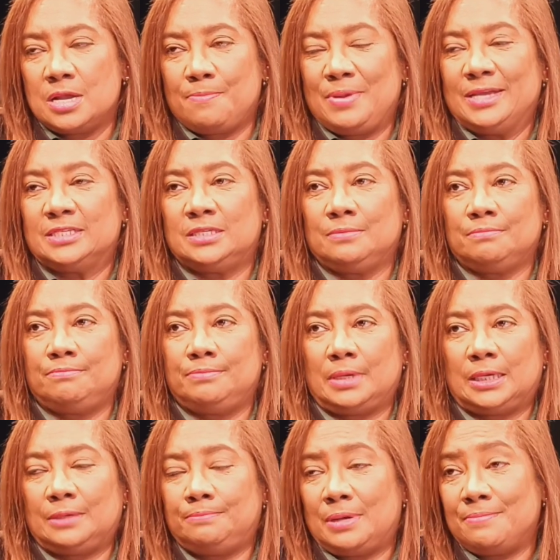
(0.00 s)
replacing
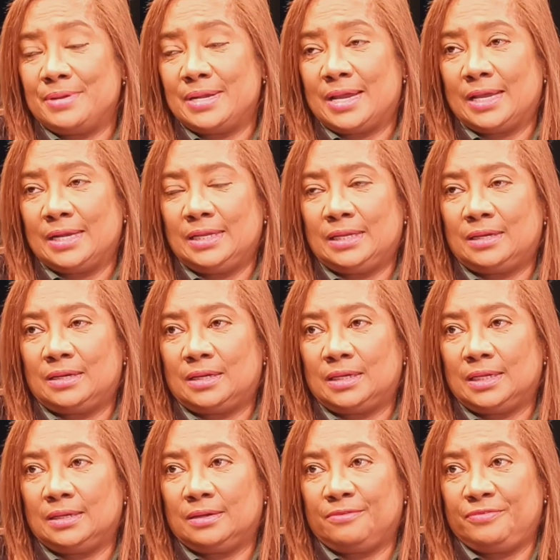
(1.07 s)
Bambanani
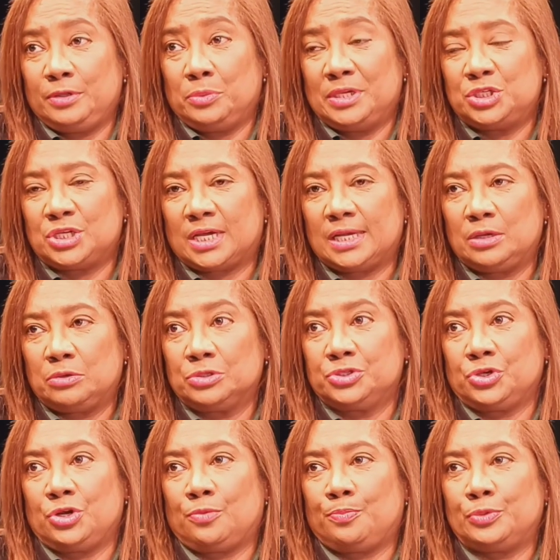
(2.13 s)
and Rafiwe Jani,
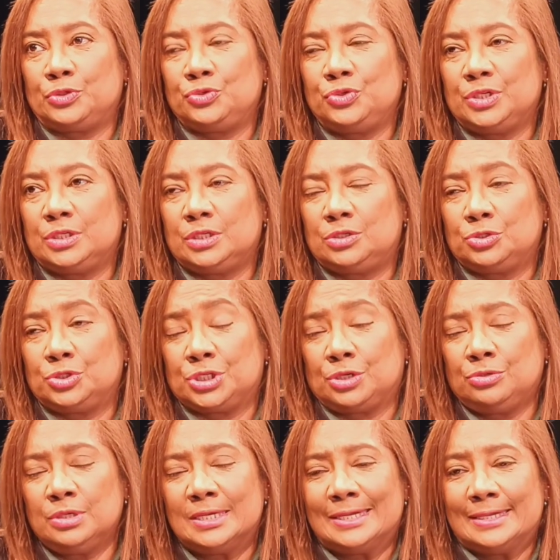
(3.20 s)
also an opportunity to
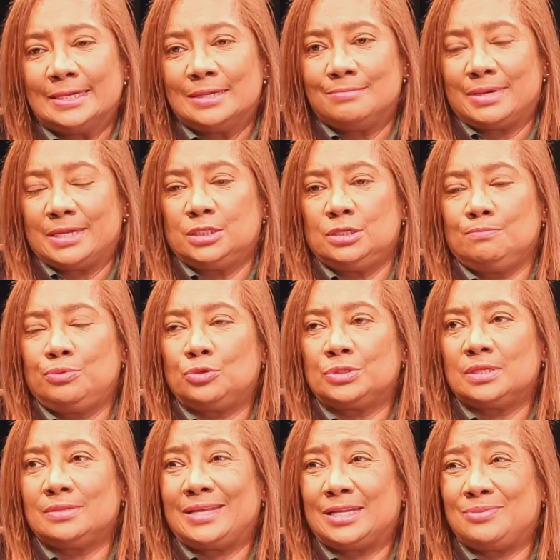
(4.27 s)
show. But it's
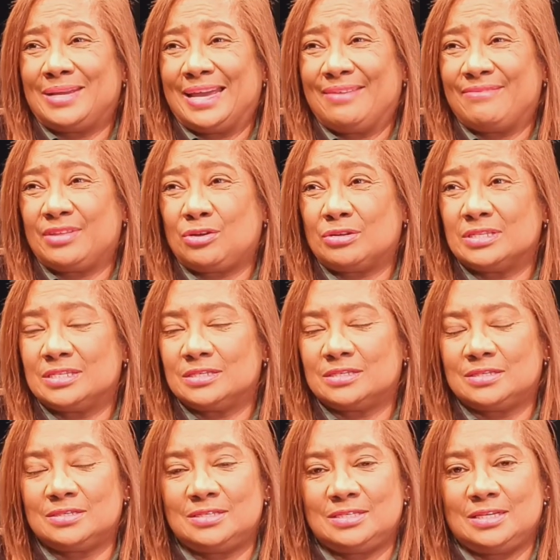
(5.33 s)
important that we have the
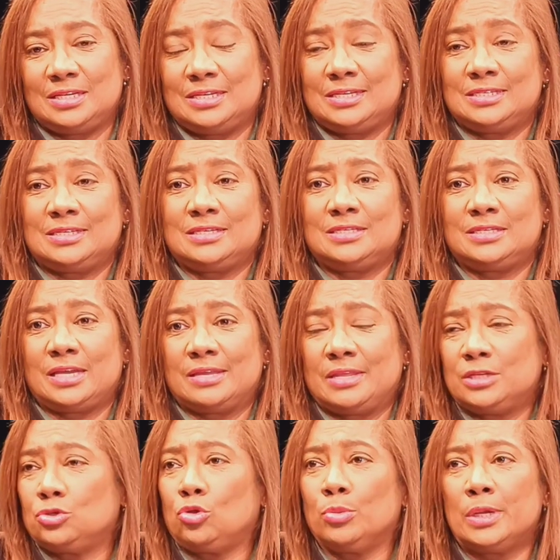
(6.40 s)
consistency. And as I say,
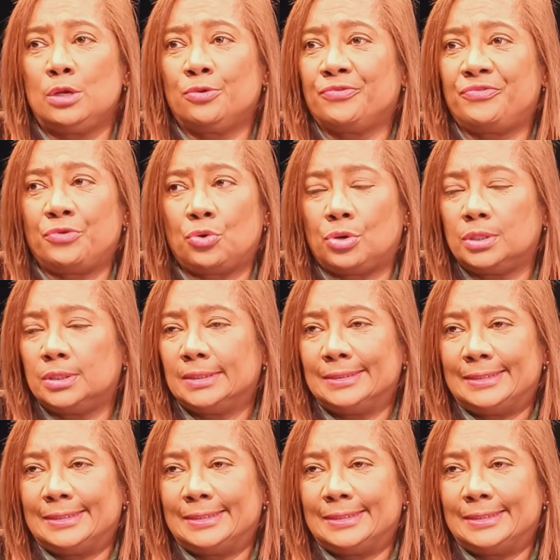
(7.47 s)
that's all we look for.